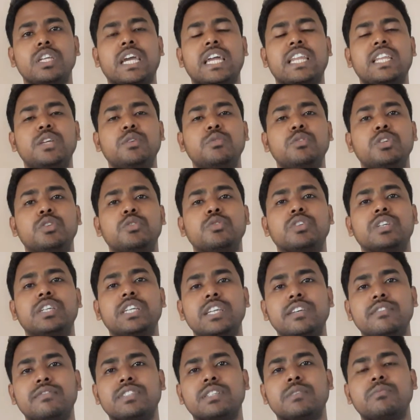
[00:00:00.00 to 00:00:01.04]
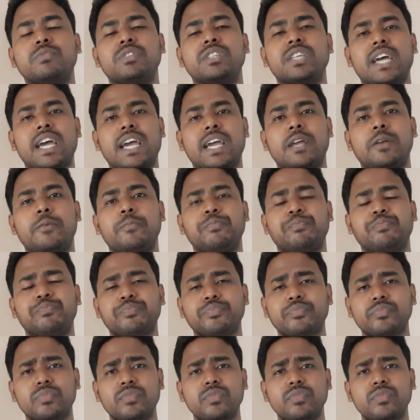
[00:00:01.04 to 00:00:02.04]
and you need to give some time